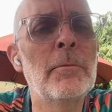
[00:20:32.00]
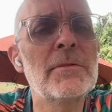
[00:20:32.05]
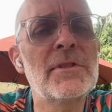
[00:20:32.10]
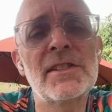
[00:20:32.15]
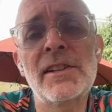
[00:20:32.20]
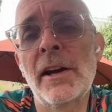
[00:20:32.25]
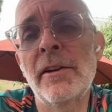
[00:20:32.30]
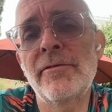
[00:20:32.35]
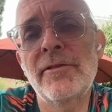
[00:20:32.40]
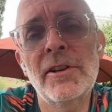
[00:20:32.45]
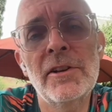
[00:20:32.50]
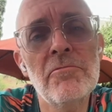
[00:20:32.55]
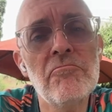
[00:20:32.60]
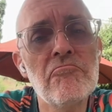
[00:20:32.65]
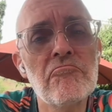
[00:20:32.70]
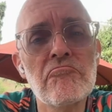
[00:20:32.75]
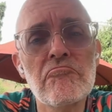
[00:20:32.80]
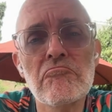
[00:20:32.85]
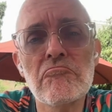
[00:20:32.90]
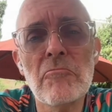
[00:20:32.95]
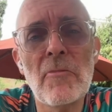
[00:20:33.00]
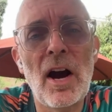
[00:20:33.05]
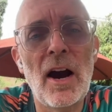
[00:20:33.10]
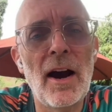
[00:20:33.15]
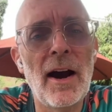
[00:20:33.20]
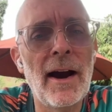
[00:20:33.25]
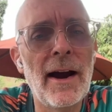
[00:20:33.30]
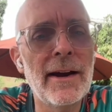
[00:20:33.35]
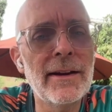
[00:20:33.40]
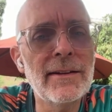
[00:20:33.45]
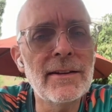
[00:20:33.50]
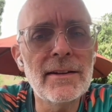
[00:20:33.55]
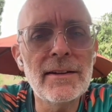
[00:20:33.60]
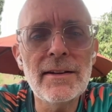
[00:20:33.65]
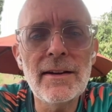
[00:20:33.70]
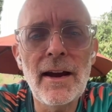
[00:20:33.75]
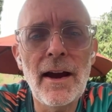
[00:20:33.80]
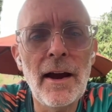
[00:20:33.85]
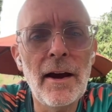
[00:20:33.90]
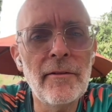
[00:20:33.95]
Safety, I
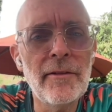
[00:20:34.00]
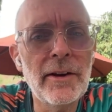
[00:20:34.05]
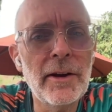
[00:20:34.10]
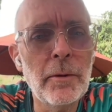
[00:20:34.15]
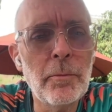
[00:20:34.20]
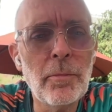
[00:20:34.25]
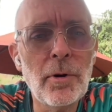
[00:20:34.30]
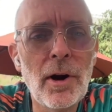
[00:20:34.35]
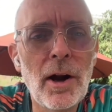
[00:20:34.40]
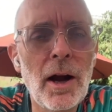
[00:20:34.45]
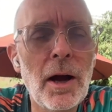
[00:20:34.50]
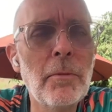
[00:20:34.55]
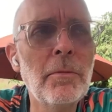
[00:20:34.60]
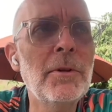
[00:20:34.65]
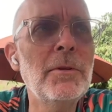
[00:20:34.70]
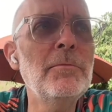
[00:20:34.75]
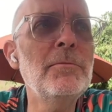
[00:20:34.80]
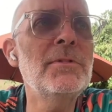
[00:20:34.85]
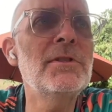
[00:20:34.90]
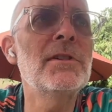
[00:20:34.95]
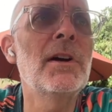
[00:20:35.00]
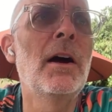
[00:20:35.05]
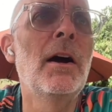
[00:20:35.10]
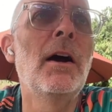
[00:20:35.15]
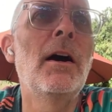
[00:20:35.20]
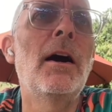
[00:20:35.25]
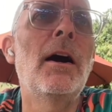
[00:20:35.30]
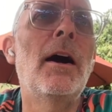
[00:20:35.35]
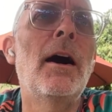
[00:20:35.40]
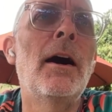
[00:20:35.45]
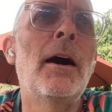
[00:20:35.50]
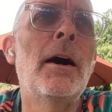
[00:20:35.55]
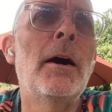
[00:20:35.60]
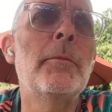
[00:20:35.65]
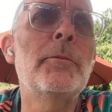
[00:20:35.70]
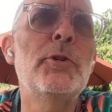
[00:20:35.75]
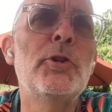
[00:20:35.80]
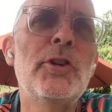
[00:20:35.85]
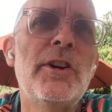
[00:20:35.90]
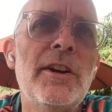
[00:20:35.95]
didn't have any problems.
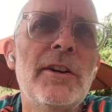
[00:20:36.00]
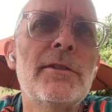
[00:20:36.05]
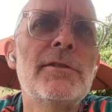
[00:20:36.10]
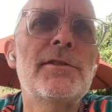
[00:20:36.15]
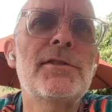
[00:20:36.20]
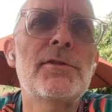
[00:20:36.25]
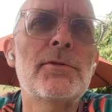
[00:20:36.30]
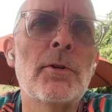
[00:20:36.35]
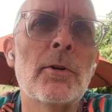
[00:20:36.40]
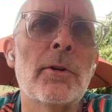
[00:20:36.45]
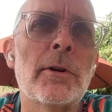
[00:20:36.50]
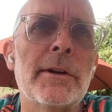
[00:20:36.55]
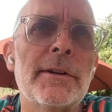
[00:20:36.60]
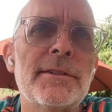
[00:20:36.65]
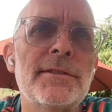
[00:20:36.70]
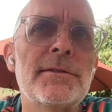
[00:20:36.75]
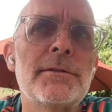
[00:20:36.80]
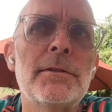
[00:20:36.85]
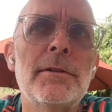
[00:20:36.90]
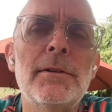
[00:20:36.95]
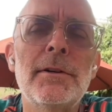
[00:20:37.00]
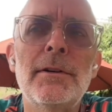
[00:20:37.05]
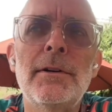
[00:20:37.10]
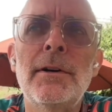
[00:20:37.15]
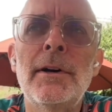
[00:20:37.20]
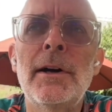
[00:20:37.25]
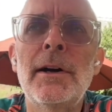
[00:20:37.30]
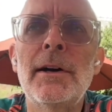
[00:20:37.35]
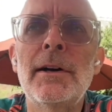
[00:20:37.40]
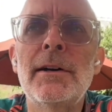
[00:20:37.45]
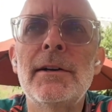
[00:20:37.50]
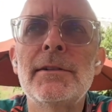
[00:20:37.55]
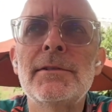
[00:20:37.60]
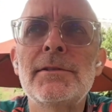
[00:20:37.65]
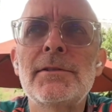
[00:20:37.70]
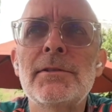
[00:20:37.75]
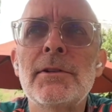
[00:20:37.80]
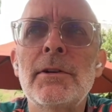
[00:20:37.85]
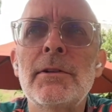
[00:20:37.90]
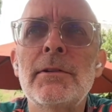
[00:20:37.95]
You hear stories.
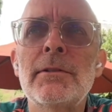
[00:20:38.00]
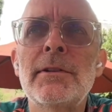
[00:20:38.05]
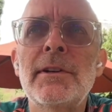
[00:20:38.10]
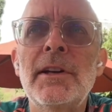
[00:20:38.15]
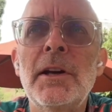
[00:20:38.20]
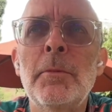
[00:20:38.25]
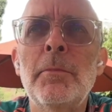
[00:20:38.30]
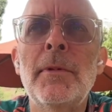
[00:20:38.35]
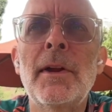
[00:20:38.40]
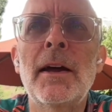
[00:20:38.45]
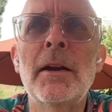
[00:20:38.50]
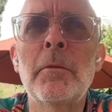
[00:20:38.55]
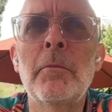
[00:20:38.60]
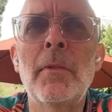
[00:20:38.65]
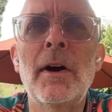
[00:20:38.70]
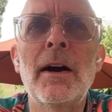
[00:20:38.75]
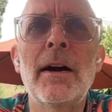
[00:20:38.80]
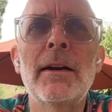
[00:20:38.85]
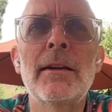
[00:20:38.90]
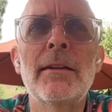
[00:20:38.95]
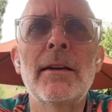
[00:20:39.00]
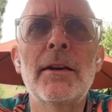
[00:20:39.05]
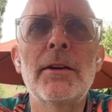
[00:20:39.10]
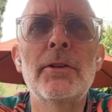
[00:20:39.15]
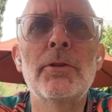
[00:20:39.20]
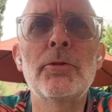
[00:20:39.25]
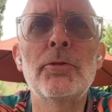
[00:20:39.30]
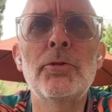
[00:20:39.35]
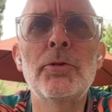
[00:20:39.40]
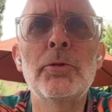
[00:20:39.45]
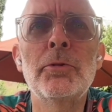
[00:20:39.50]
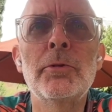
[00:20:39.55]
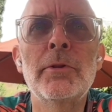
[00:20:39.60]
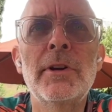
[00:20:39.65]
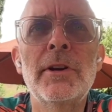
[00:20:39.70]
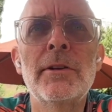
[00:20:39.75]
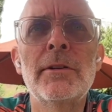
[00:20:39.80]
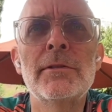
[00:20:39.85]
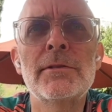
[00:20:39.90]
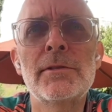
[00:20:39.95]
So keep that in mind that you do
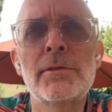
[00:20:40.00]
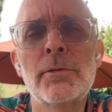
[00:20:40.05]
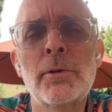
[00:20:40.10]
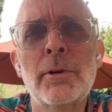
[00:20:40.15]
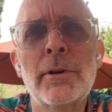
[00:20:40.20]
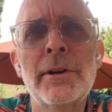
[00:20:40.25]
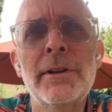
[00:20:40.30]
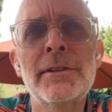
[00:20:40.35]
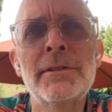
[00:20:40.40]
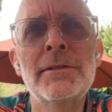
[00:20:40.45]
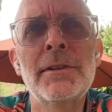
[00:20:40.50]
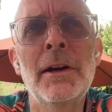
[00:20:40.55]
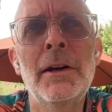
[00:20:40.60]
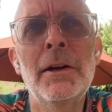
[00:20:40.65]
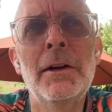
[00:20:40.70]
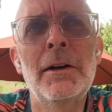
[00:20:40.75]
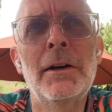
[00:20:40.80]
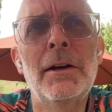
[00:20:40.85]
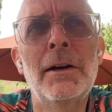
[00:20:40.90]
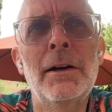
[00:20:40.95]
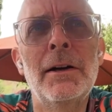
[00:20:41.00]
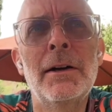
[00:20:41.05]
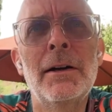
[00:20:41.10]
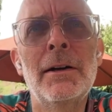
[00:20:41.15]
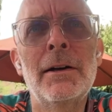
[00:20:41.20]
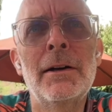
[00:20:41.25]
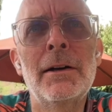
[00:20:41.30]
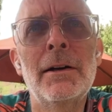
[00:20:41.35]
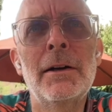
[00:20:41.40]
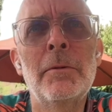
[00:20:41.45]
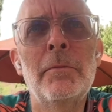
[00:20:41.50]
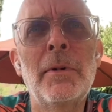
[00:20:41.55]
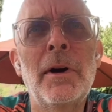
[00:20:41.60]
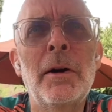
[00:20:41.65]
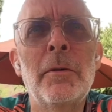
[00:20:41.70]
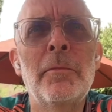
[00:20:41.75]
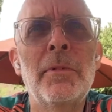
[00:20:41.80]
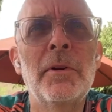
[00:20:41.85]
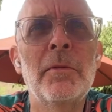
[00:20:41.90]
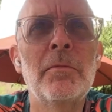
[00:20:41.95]
hear stories
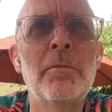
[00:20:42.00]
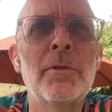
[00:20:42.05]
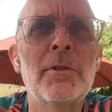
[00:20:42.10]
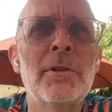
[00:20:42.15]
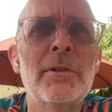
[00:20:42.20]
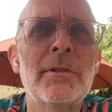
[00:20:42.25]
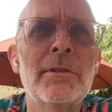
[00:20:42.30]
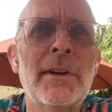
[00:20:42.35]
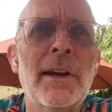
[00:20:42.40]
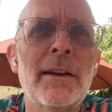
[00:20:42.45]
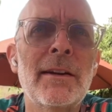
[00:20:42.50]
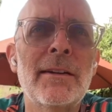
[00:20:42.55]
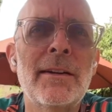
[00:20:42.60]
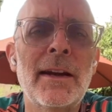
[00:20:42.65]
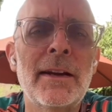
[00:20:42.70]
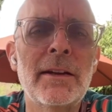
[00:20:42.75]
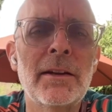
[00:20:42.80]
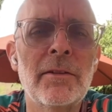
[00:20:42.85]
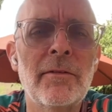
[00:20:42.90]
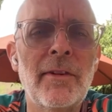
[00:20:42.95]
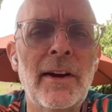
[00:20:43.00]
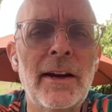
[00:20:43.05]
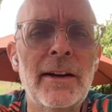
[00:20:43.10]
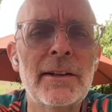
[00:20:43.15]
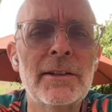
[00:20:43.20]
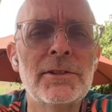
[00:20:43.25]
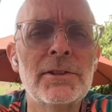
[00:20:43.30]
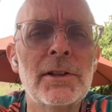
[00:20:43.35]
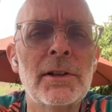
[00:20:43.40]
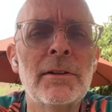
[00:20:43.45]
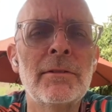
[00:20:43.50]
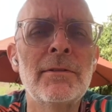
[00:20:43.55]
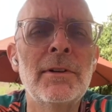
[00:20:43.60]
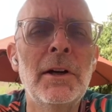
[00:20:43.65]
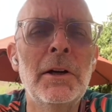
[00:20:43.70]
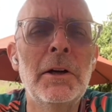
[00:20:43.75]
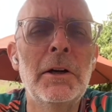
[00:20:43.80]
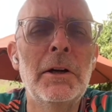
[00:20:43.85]
about people getting taken advantage of